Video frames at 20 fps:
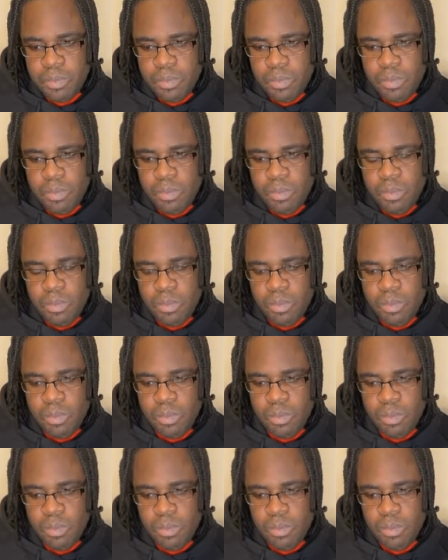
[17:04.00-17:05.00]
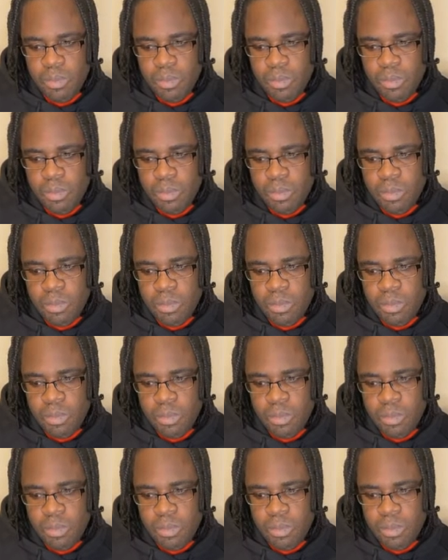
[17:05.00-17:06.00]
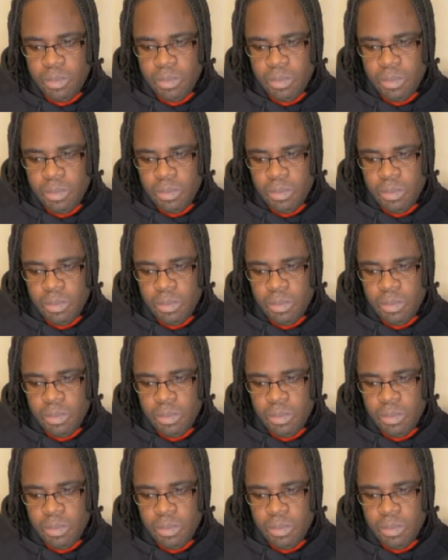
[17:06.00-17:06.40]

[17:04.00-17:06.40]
No one is speaking in this clip.